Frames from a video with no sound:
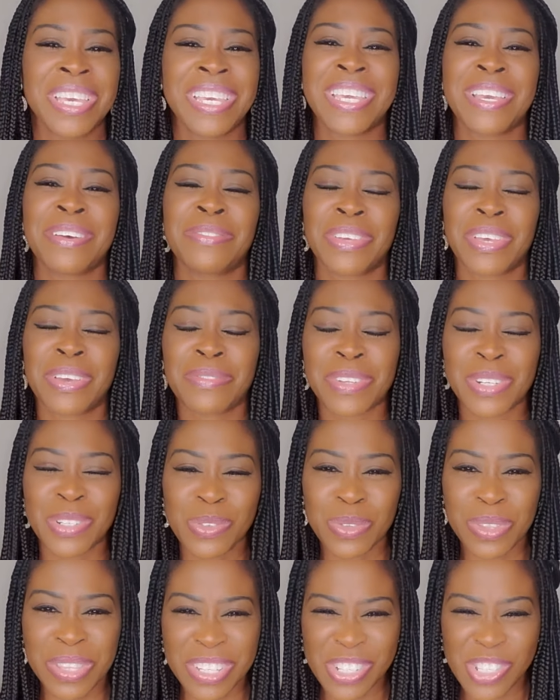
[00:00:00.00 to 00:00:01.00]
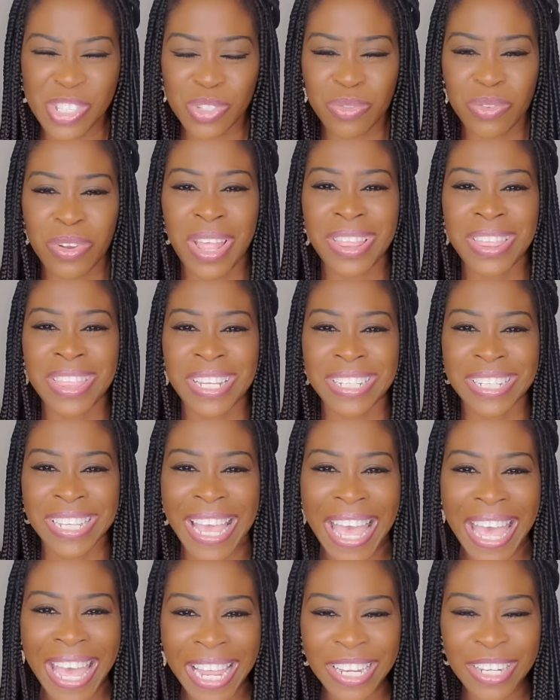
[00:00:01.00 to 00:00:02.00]
He have given you the strength and
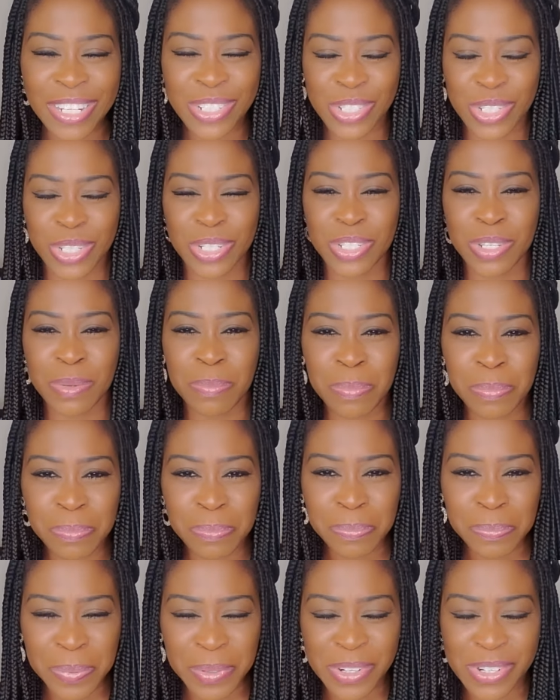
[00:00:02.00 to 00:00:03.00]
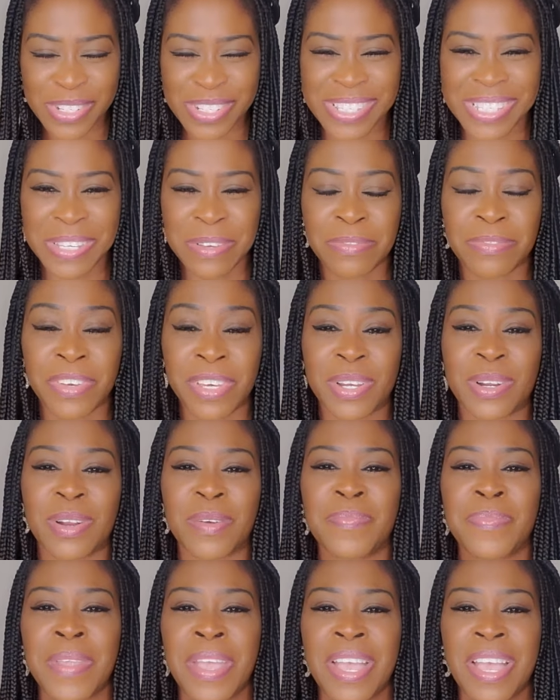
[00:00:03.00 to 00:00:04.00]
the energy to
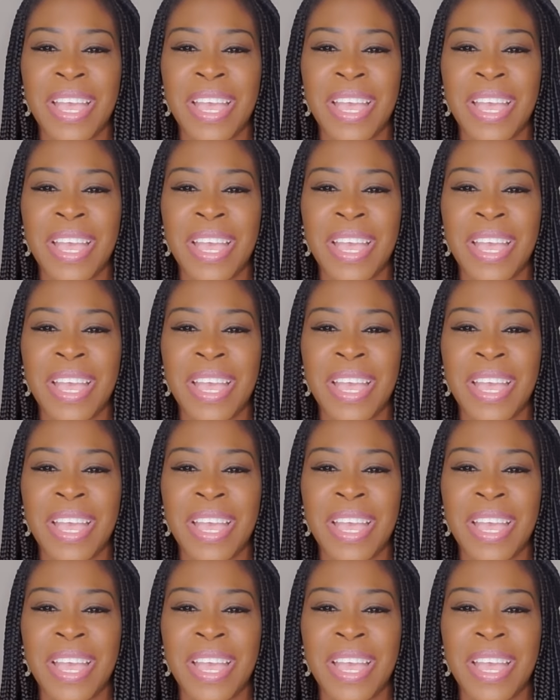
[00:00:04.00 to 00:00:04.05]
persevere.